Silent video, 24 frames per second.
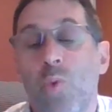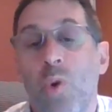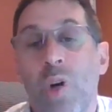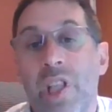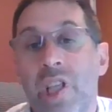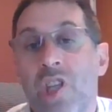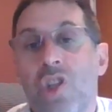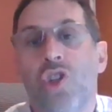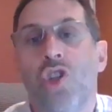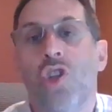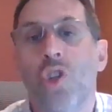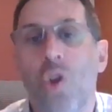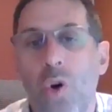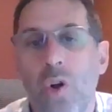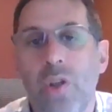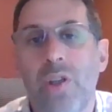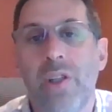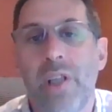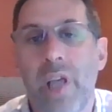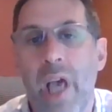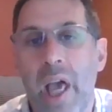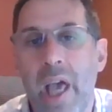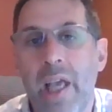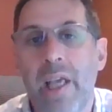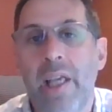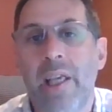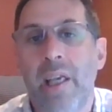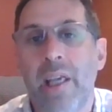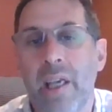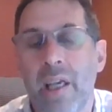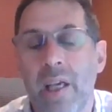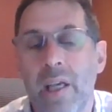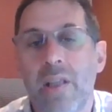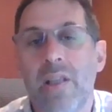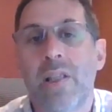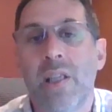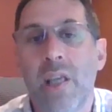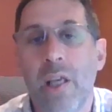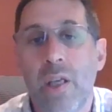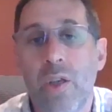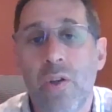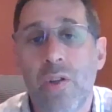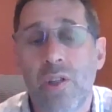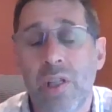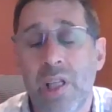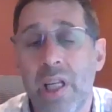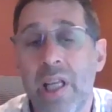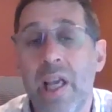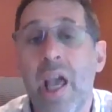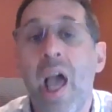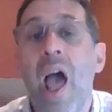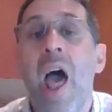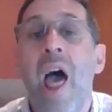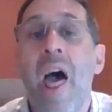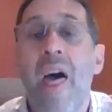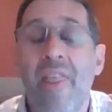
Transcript: when it's not taken seriously,